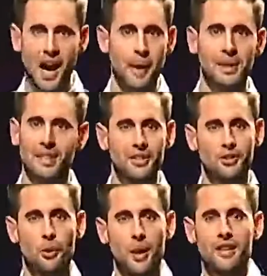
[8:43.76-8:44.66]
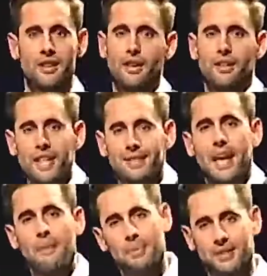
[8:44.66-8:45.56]
Um, unless you're one of the yeah,
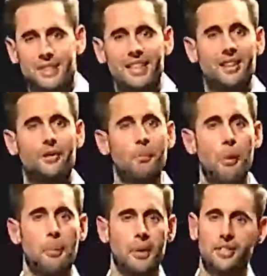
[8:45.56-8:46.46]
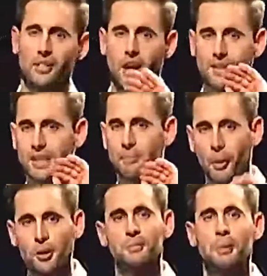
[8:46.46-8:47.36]
ten percent of the population, I
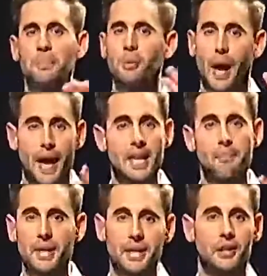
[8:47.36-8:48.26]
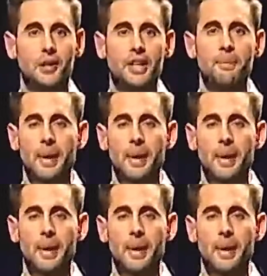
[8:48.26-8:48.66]
think most people hate being alone.